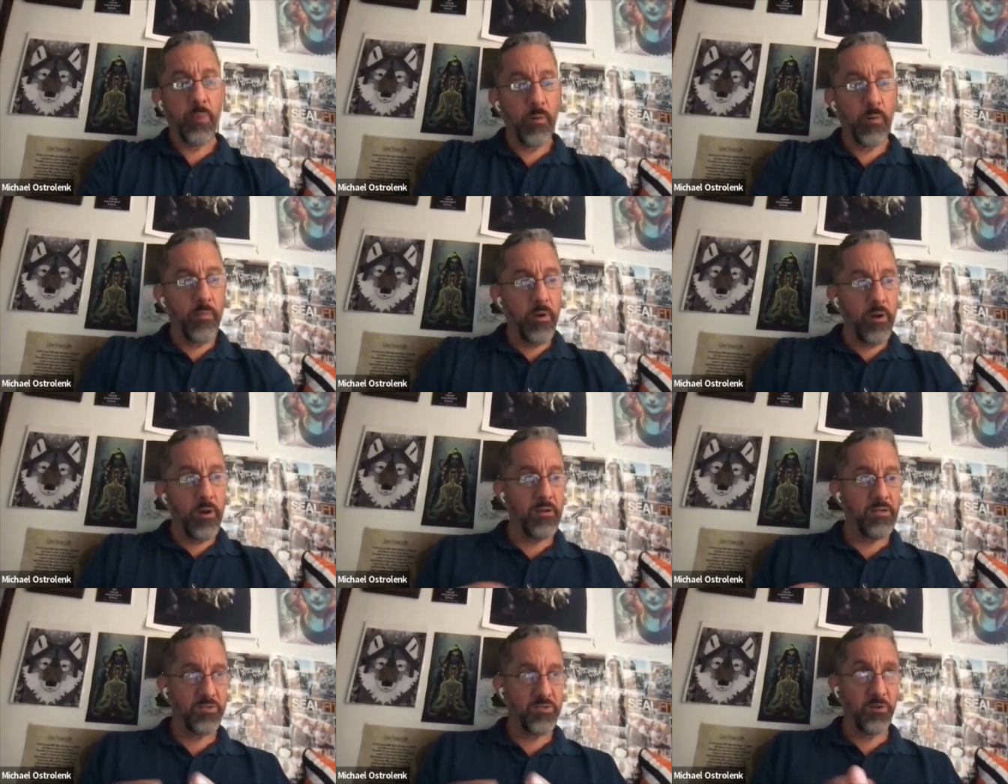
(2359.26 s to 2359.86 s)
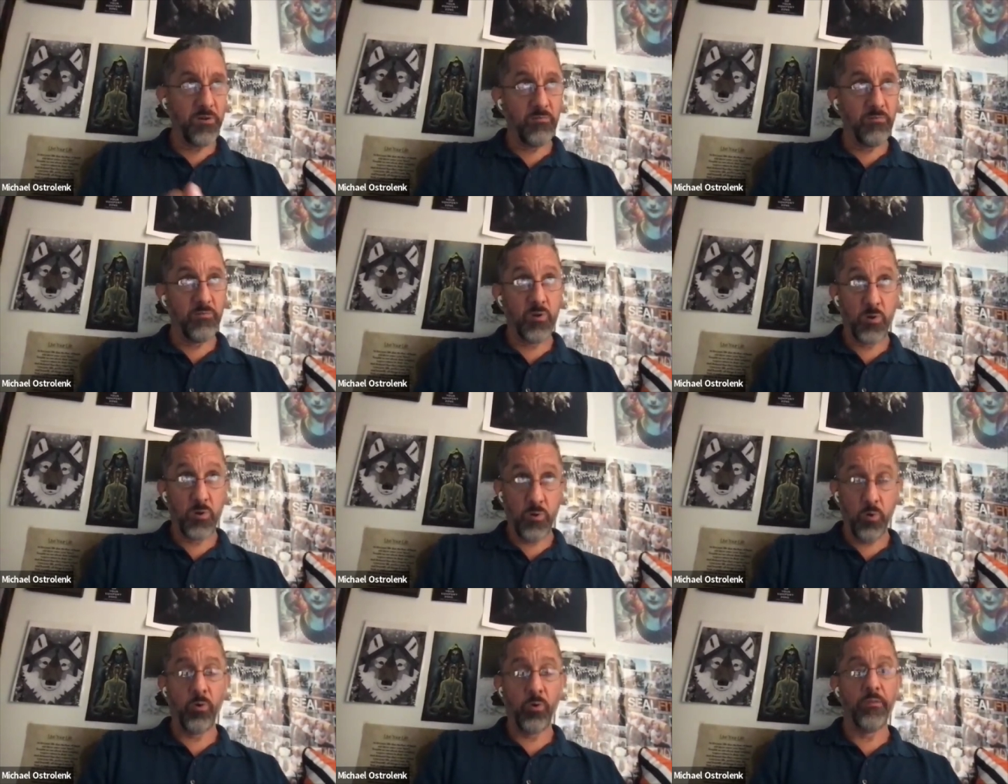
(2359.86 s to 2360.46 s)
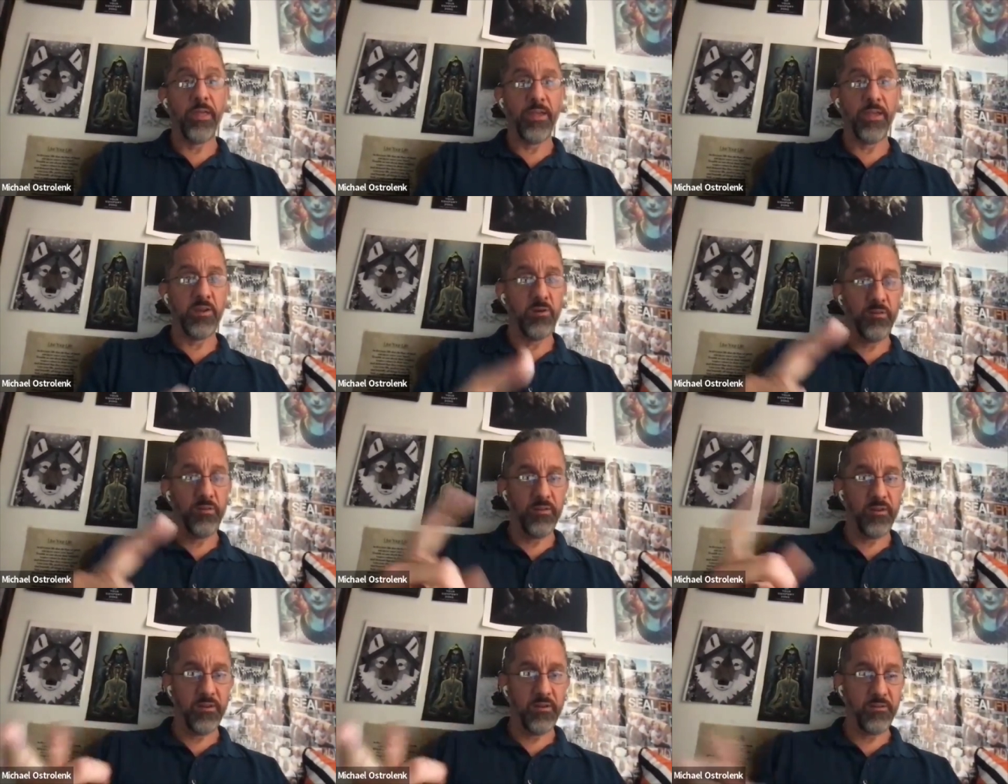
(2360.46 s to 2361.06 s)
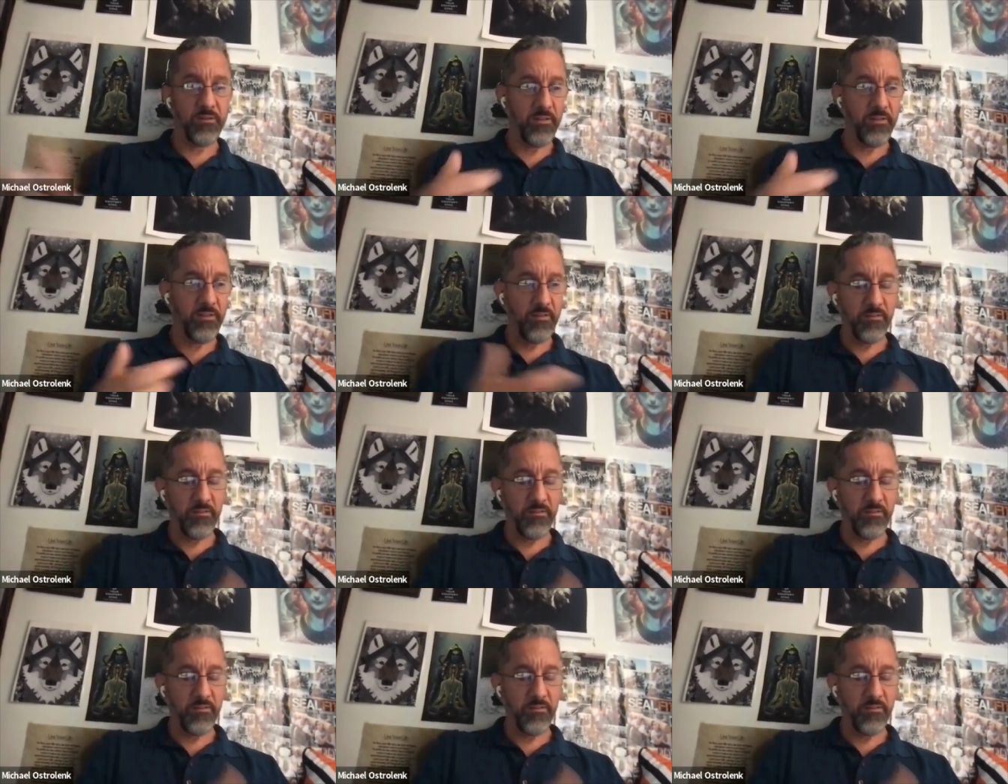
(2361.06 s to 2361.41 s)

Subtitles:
But so cool. Thank you on the